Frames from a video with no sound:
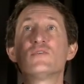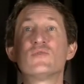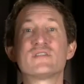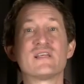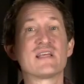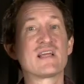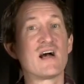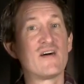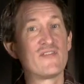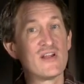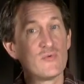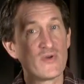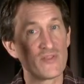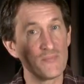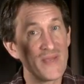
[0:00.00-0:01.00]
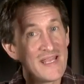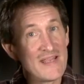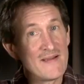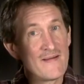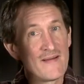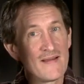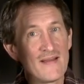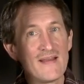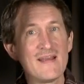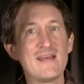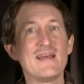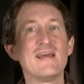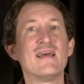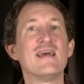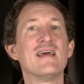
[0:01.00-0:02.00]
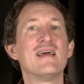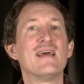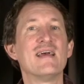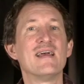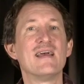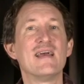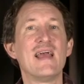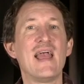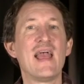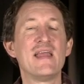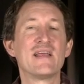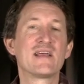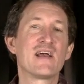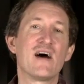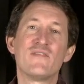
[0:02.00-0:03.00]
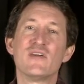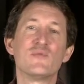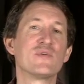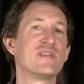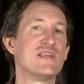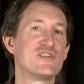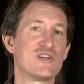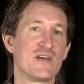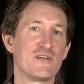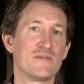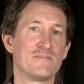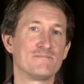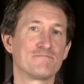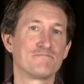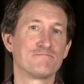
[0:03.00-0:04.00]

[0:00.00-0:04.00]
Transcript: who is in covenant with me and in covenant with each other.